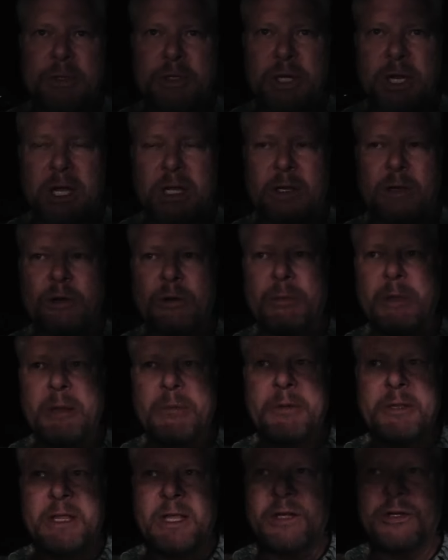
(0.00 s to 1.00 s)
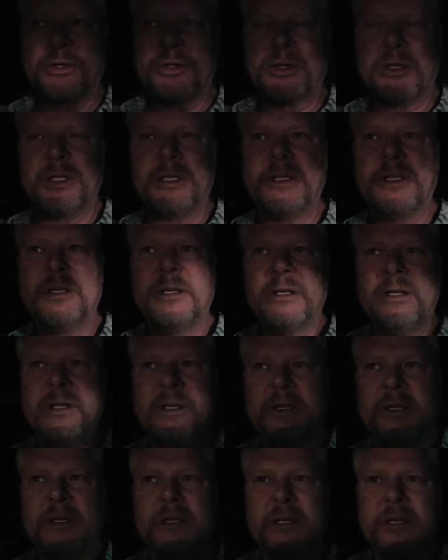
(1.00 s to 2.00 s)
a shotgun, or maybe they should
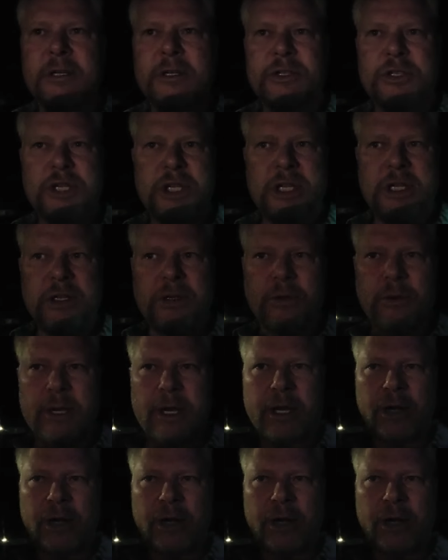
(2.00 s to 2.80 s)
cheat you